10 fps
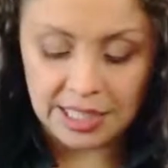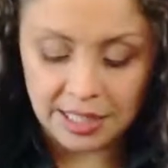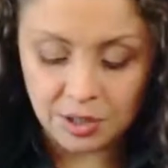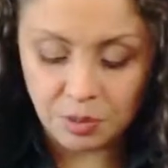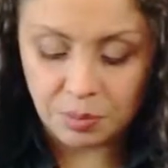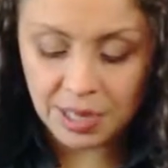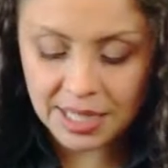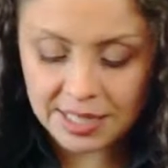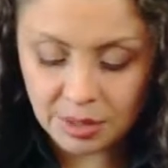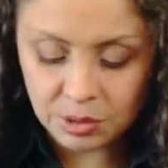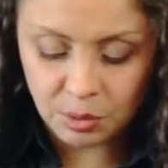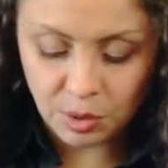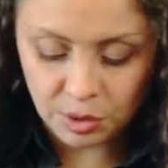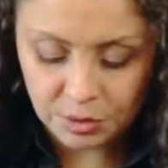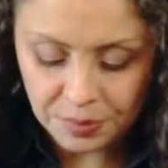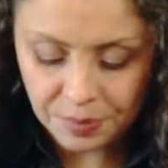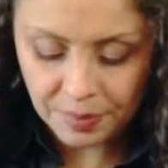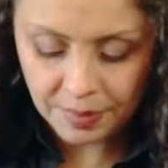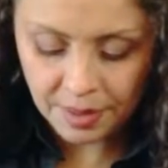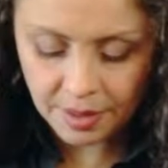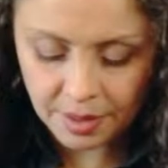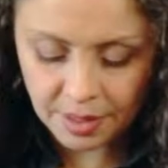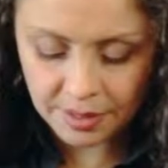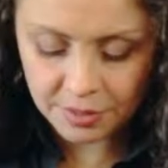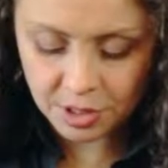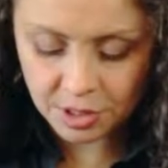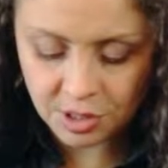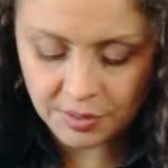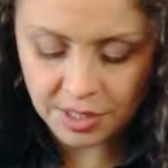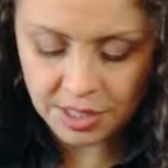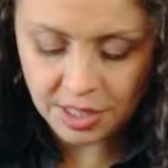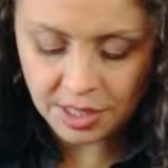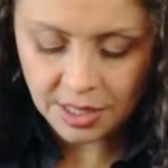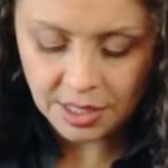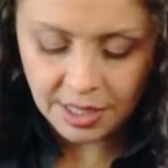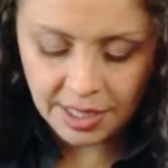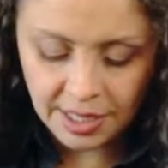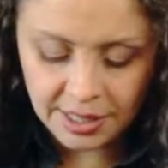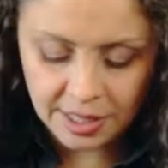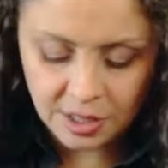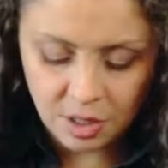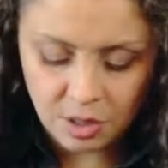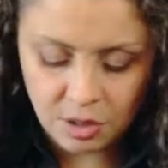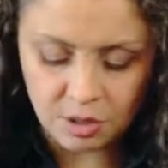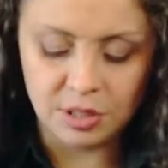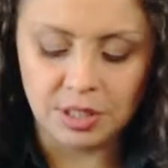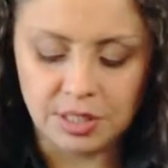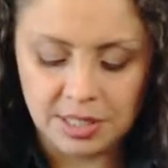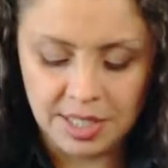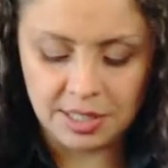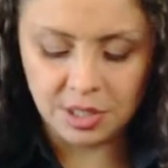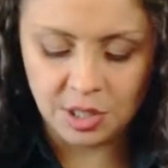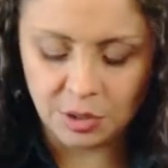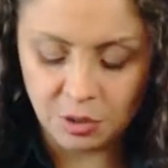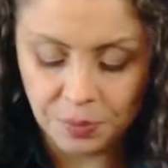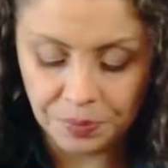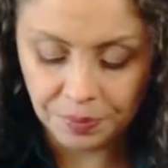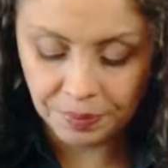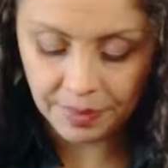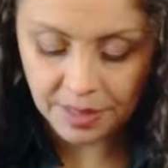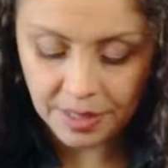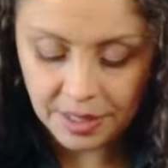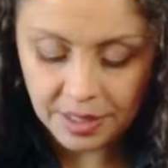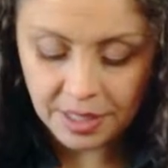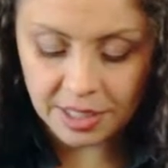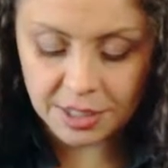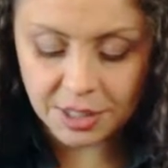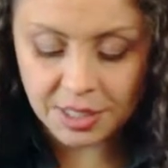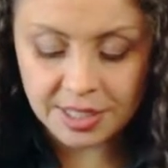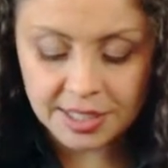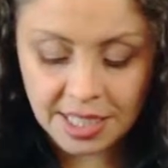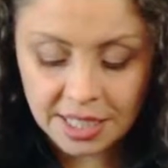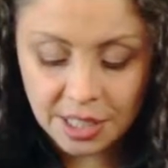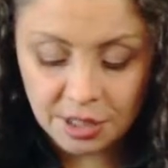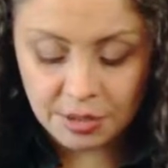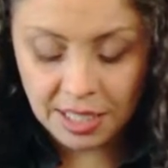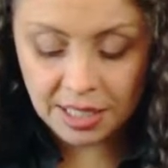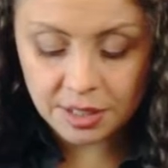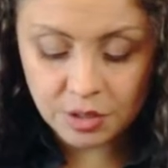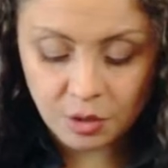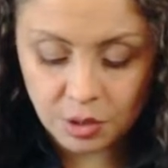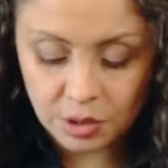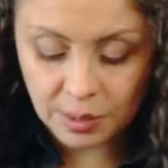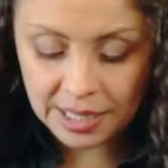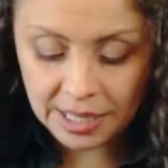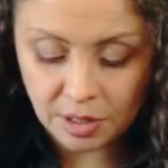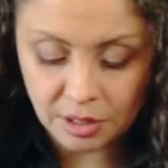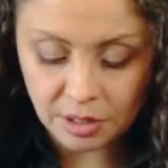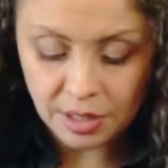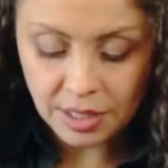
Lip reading: that. So back down the one that I've just covered and then under the next two, and you continue that all the way along.